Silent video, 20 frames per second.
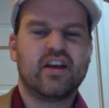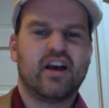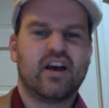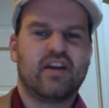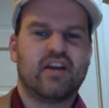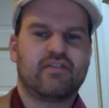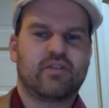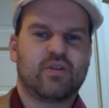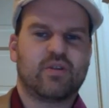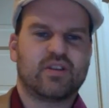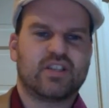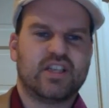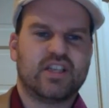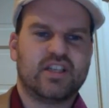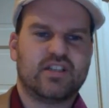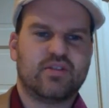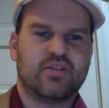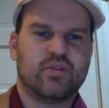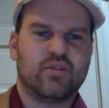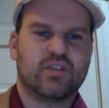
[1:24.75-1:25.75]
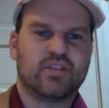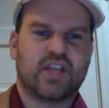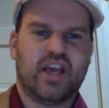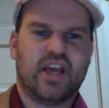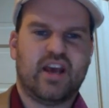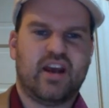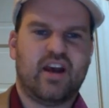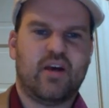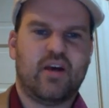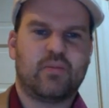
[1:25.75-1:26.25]
Of course, these tools
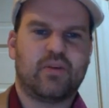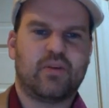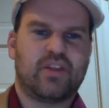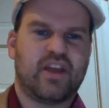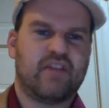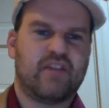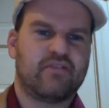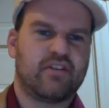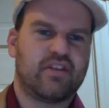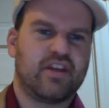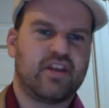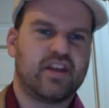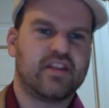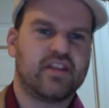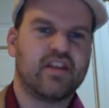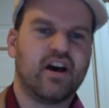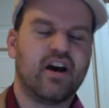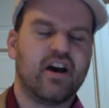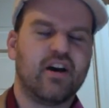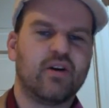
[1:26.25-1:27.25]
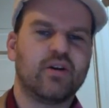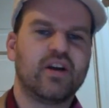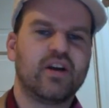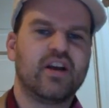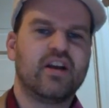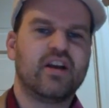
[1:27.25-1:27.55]
can't help with everything, though.